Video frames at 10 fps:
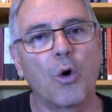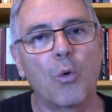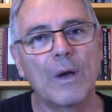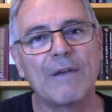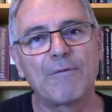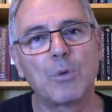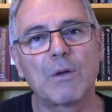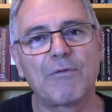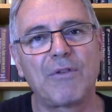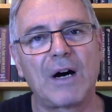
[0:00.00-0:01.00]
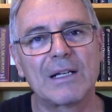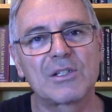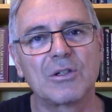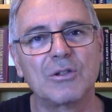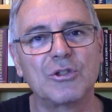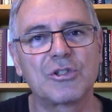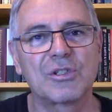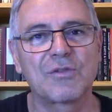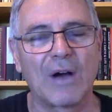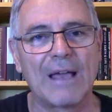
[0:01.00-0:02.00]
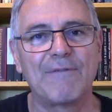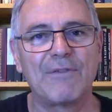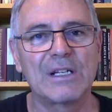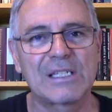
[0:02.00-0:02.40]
we will find solutions for every